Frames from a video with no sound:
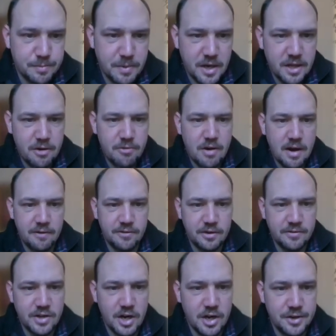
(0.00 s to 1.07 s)
by the arrival
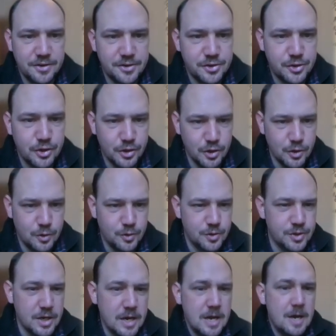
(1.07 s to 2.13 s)
of Gardiner's dragoons.
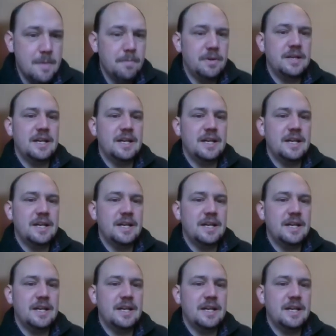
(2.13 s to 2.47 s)
But